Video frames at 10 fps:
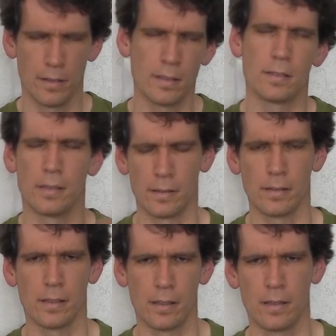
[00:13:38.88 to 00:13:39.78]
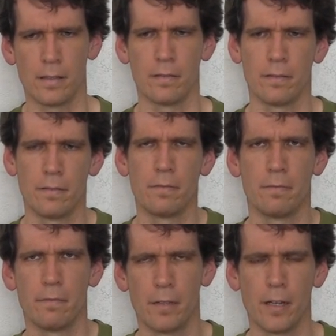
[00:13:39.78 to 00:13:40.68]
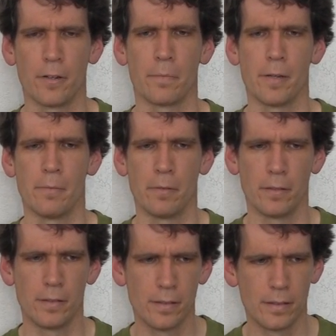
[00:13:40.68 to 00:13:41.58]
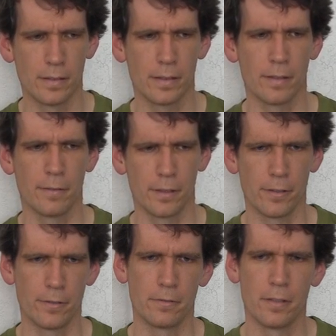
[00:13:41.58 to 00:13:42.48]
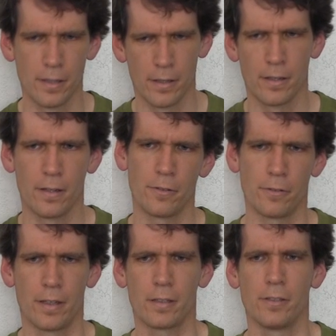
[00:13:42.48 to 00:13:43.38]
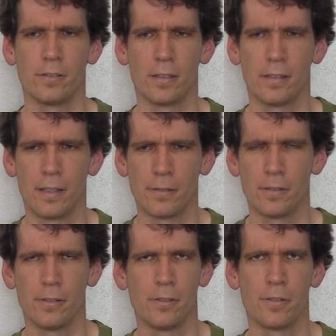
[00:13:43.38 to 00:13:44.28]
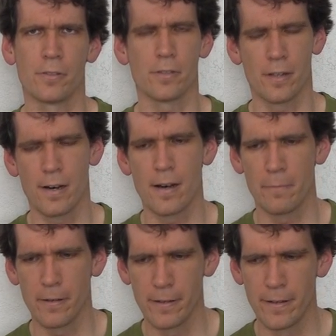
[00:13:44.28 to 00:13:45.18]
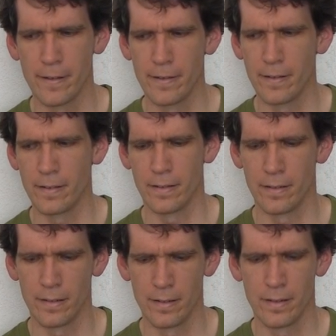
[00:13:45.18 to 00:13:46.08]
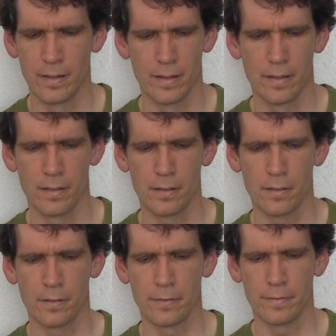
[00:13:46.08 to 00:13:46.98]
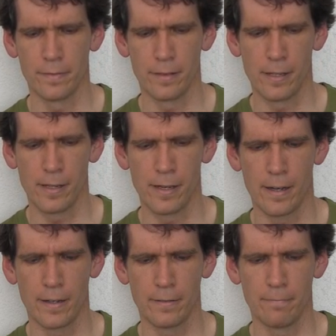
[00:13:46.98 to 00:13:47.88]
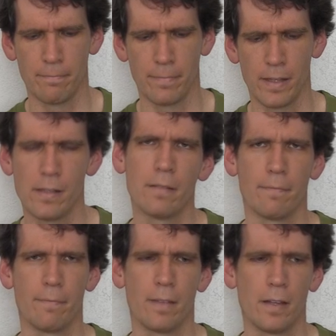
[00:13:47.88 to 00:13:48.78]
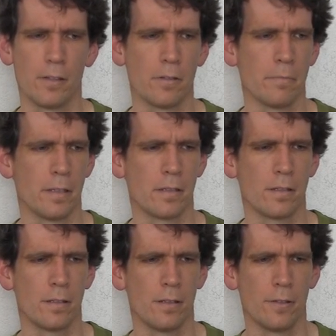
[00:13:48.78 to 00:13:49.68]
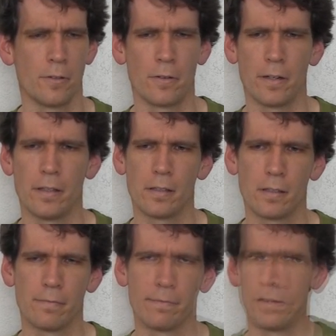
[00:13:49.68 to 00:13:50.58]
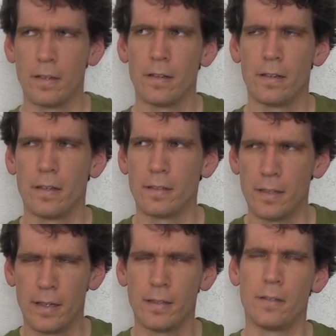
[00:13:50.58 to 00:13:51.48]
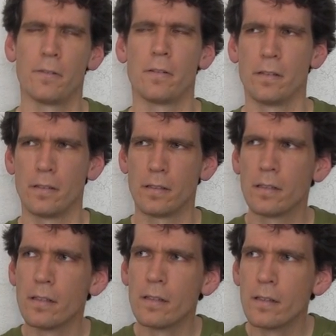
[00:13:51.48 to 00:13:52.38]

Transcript: listen to other people giving you directions on how to do your job. So, yeah, I, I don't miss the noise. They, they said it was